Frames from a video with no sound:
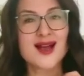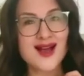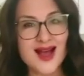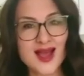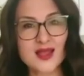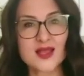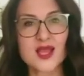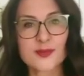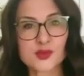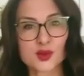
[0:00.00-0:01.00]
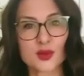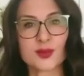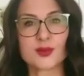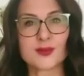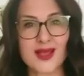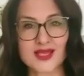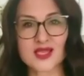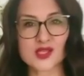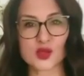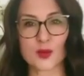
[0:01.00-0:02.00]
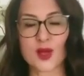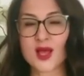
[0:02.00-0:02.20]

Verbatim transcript: highly absorbable magnesium